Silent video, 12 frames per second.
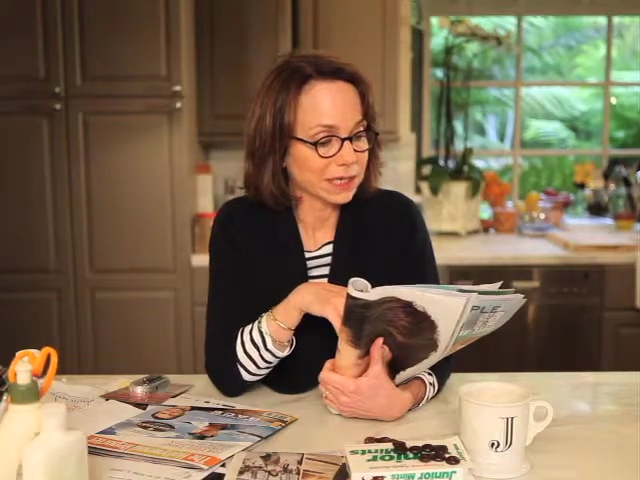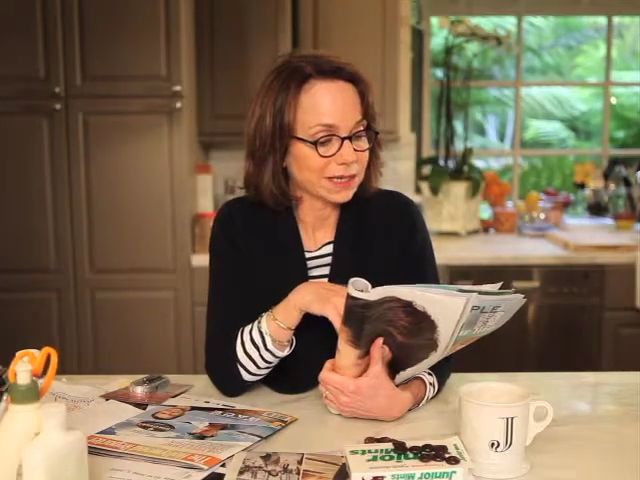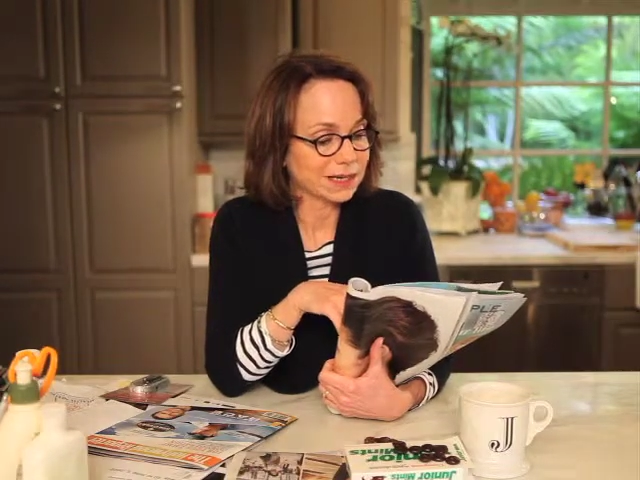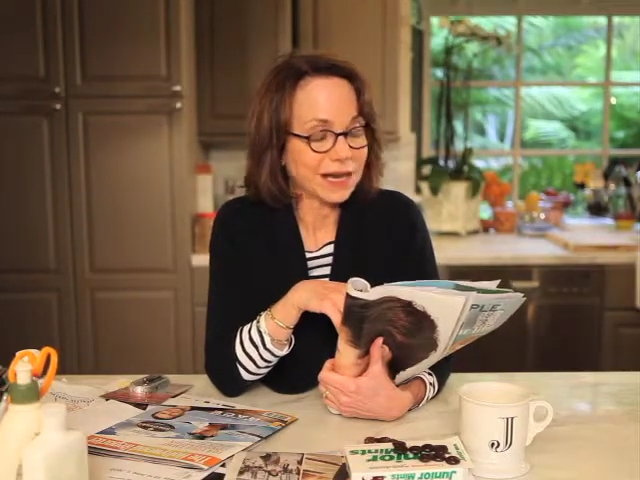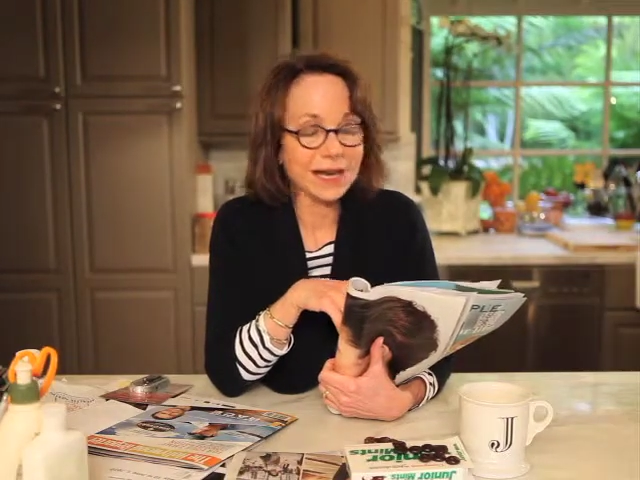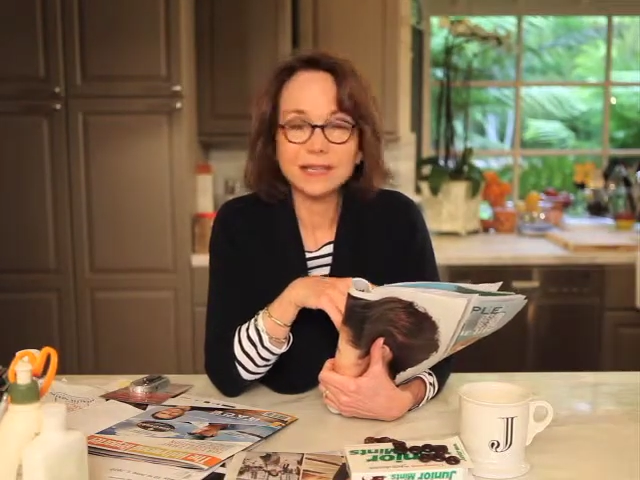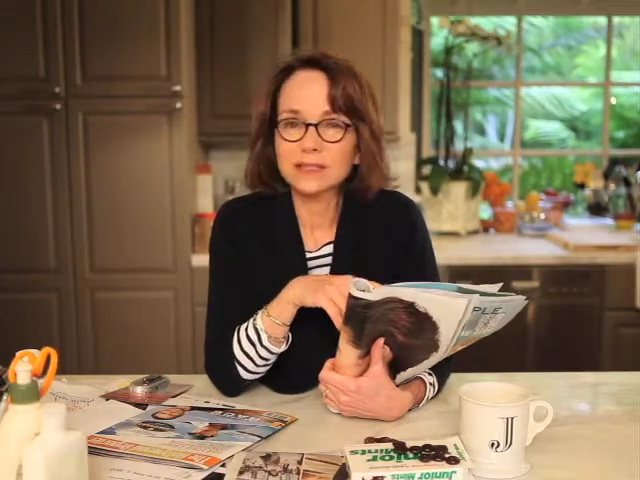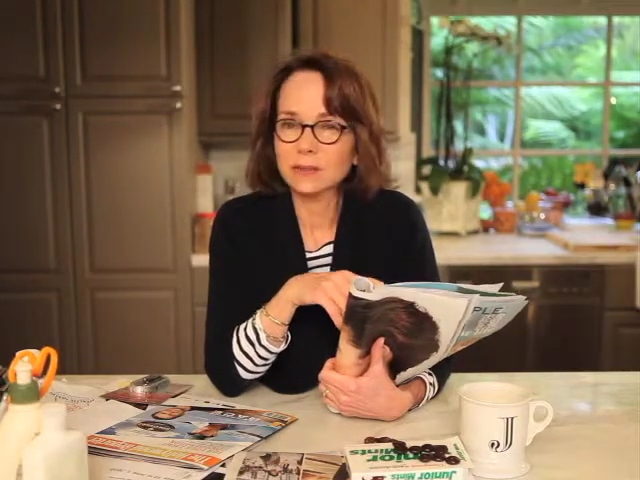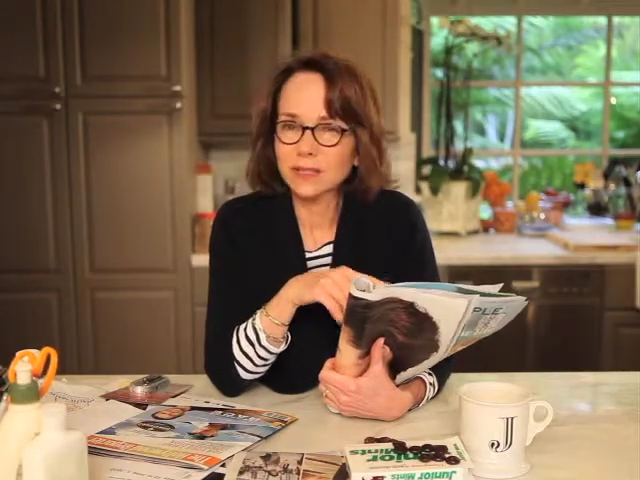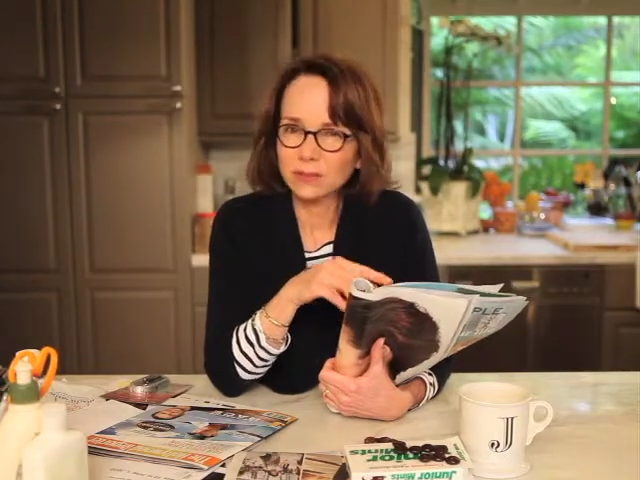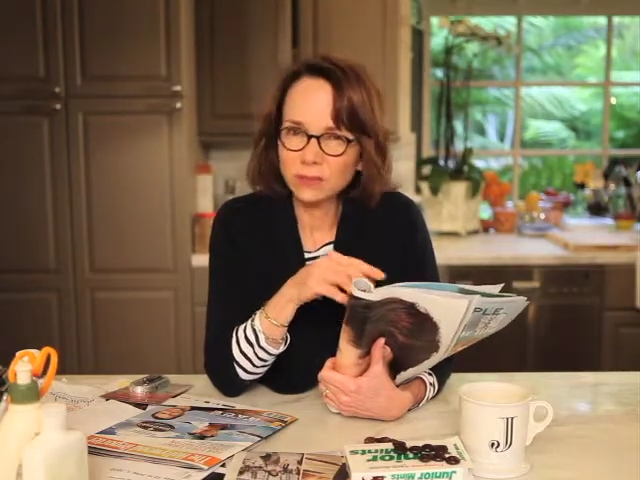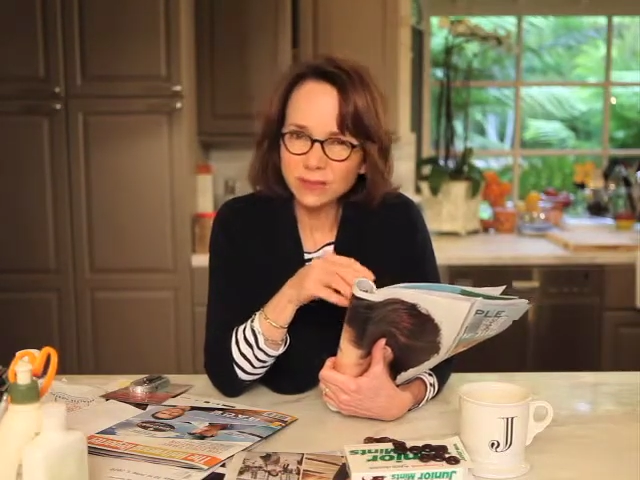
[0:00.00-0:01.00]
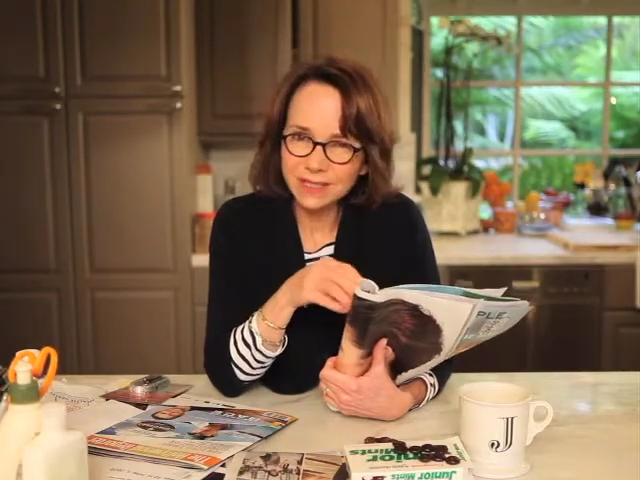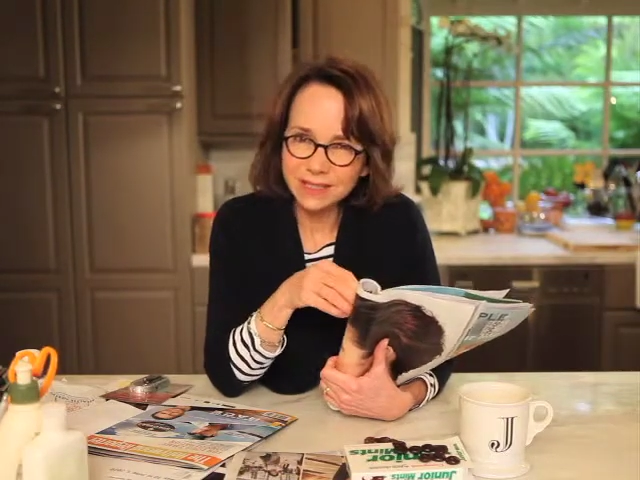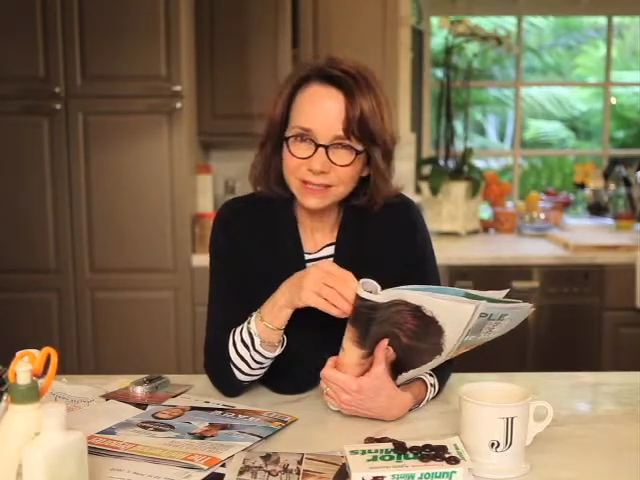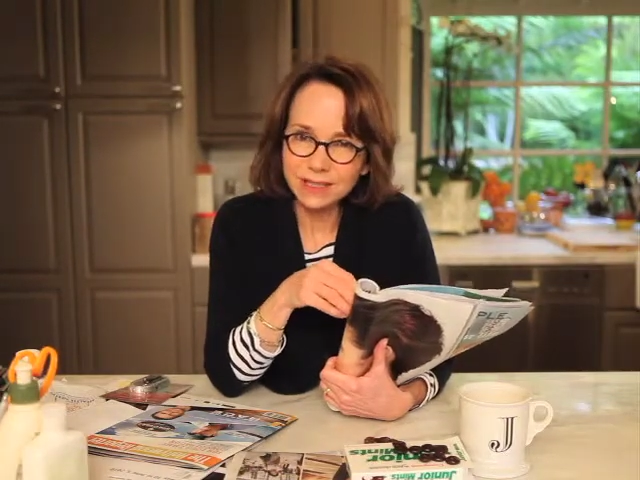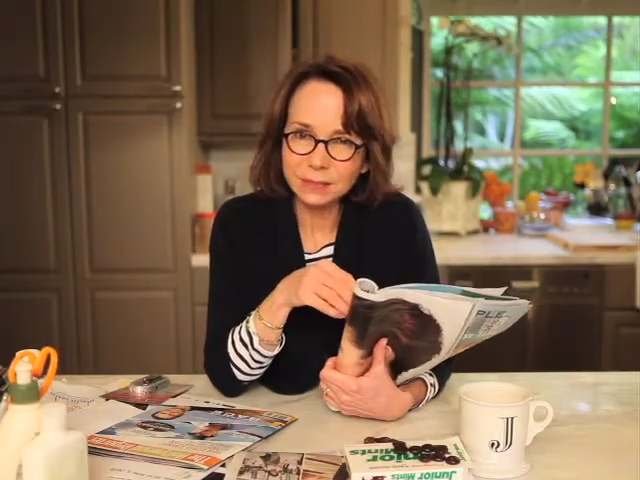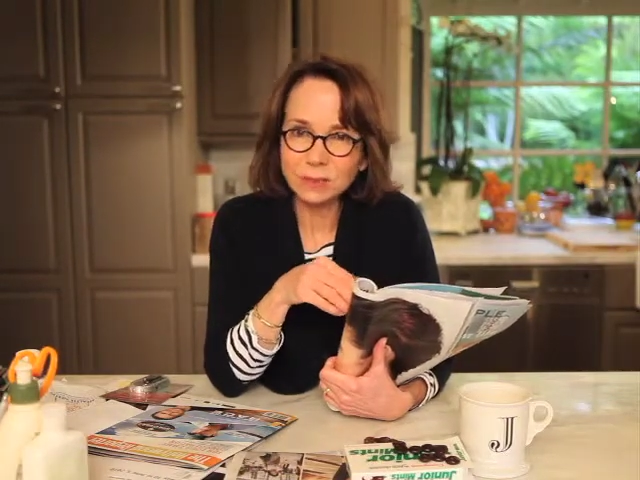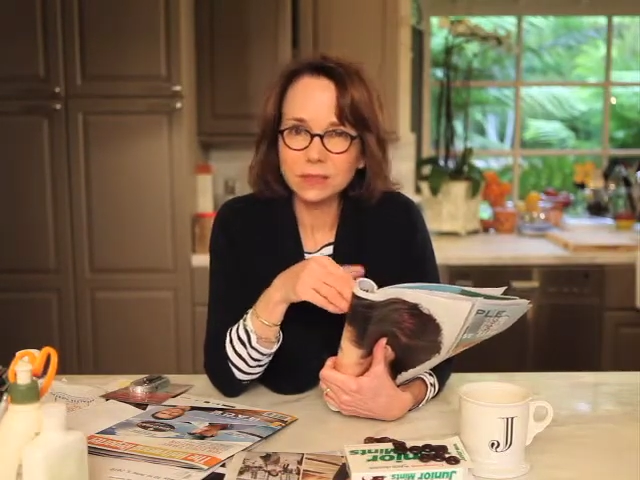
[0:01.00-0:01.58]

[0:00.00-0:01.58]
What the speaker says: Now, you know, I sort of get that,